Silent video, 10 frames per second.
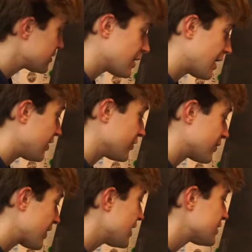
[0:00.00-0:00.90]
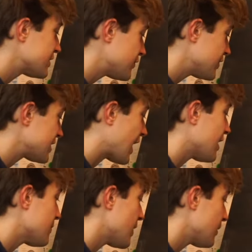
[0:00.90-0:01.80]
I don't know, they are different. But
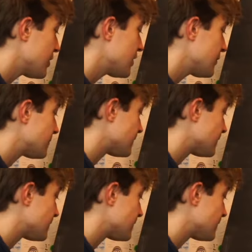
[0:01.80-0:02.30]
you